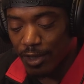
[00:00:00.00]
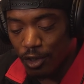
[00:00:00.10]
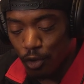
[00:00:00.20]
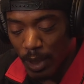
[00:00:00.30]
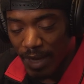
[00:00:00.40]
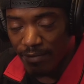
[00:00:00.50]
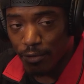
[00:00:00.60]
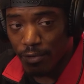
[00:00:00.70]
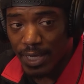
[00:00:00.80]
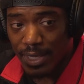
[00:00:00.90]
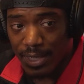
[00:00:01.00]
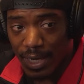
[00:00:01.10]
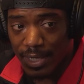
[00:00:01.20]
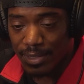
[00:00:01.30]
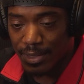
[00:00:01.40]
You have to
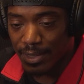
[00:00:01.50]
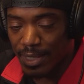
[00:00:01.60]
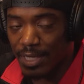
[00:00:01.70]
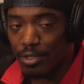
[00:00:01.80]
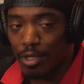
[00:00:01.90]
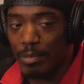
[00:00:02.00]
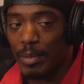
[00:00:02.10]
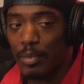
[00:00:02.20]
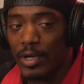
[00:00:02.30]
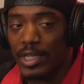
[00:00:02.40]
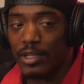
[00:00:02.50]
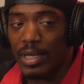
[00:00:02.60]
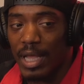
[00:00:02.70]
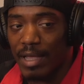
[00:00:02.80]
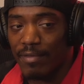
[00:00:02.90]
recognize that there's going to be a point in your
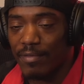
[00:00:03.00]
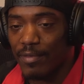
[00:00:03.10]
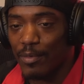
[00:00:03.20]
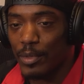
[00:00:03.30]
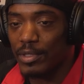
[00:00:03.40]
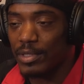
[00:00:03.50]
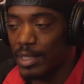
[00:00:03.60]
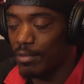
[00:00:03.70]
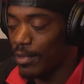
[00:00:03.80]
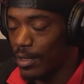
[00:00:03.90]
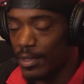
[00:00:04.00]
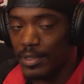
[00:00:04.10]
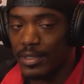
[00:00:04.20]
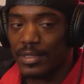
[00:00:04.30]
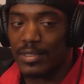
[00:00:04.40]
life where you say, "Rah,
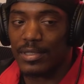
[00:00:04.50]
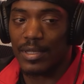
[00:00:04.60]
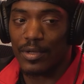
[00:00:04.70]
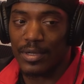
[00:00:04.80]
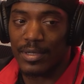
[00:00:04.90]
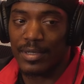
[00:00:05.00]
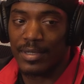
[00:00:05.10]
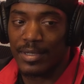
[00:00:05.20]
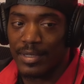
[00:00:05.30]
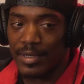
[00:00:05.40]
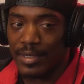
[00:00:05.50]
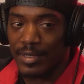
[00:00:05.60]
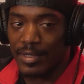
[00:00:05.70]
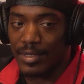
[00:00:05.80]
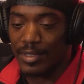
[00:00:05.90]
this is long."
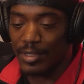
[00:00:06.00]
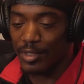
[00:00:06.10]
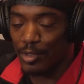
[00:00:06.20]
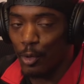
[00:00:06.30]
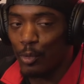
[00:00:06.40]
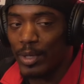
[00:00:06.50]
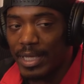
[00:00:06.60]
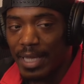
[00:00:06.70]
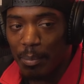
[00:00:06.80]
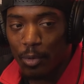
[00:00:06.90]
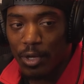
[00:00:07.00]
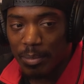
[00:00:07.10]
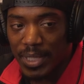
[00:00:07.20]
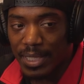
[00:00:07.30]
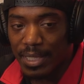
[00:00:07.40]
Don't let that
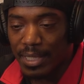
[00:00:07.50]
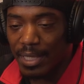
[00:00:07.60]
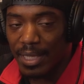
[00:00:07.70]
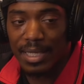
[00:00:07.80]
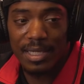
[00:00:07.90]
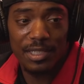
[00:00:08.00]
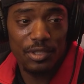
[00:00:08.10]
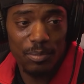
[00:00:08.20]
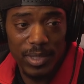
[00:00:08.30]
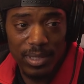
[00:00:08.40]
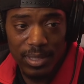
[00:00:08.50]
point be later than it should be.